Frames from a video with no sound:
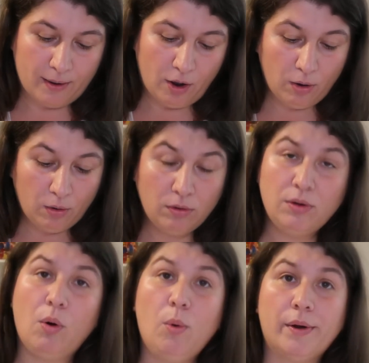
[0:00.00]

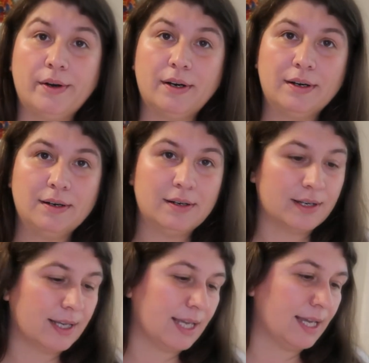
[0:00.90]
whole order
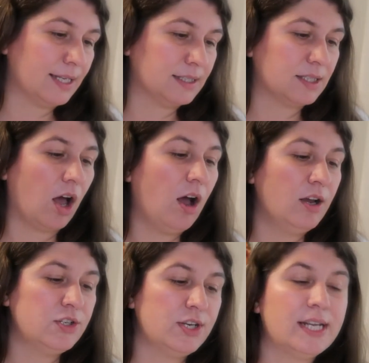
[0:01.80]
is
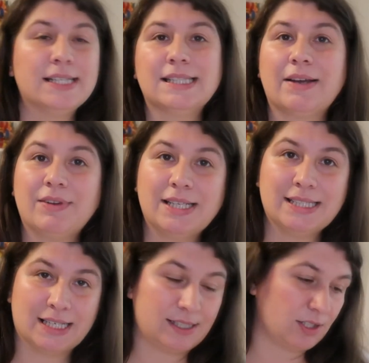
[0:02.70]

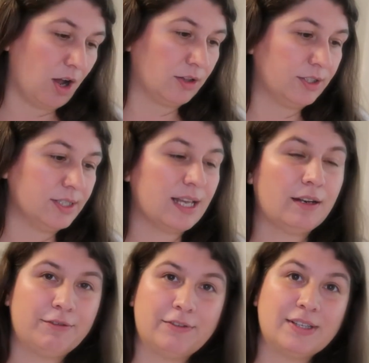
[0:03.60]

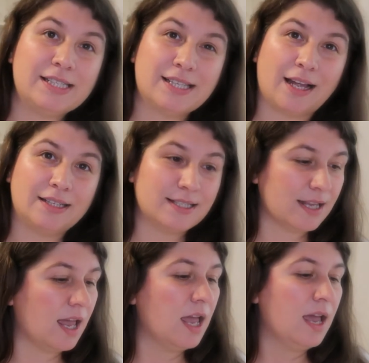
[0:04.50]
$176.50
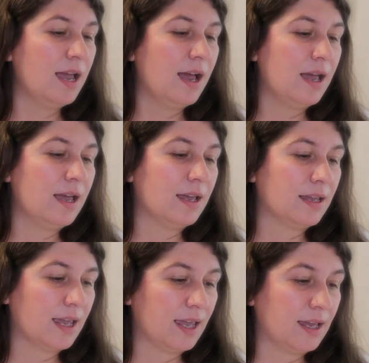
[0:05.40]

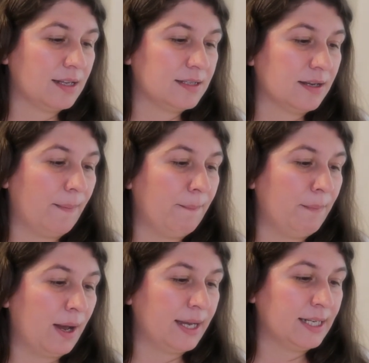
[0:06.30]
and
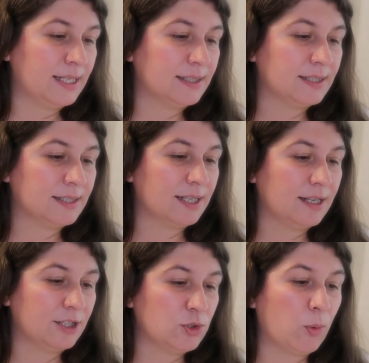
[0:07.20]
minus
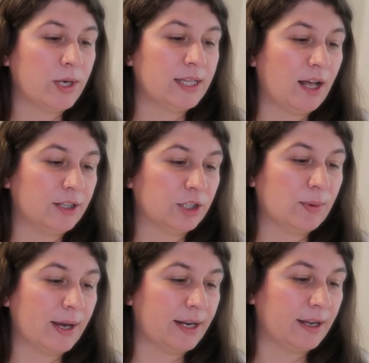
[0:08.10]
$20
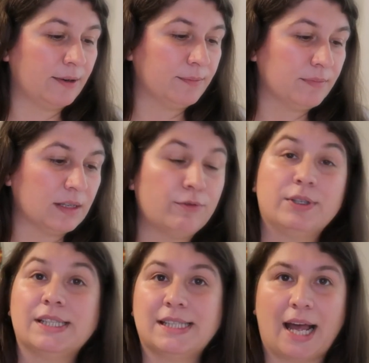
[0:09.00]
credit for
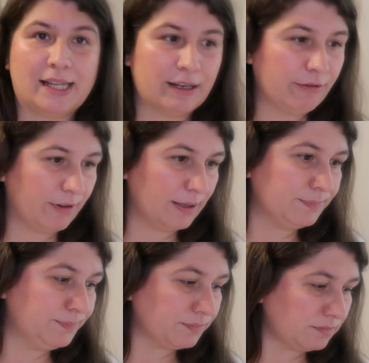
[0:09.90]
the styling fee.
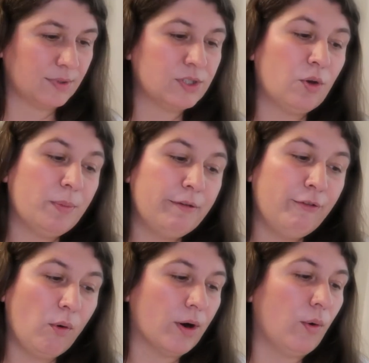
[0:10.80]
So
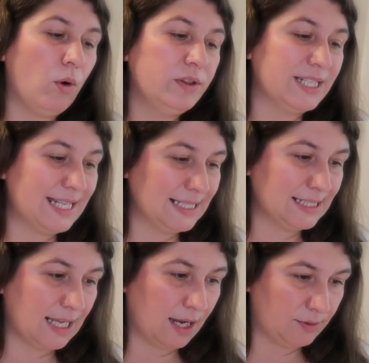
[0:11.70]
before all the
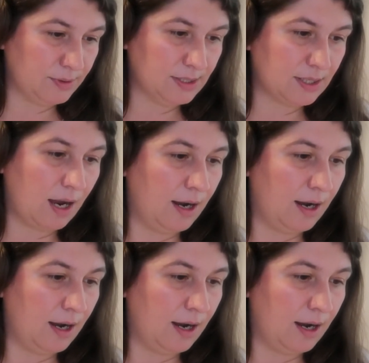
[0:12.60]
discounts,